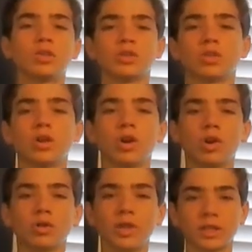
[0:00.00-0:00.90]
so they're
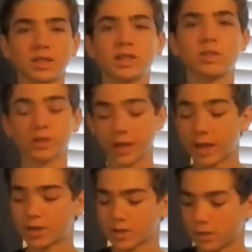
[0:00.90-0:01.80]
all dusted with
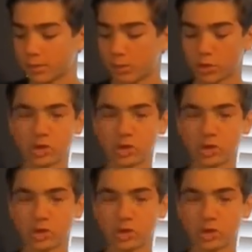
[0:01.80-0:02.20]
calcium,